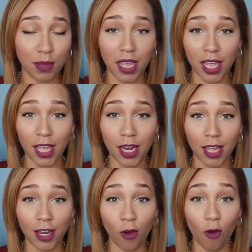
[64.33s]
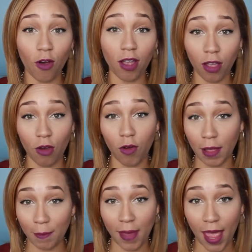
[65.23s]
been an
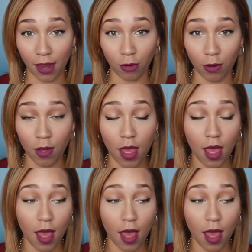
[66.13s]
ongoing battle.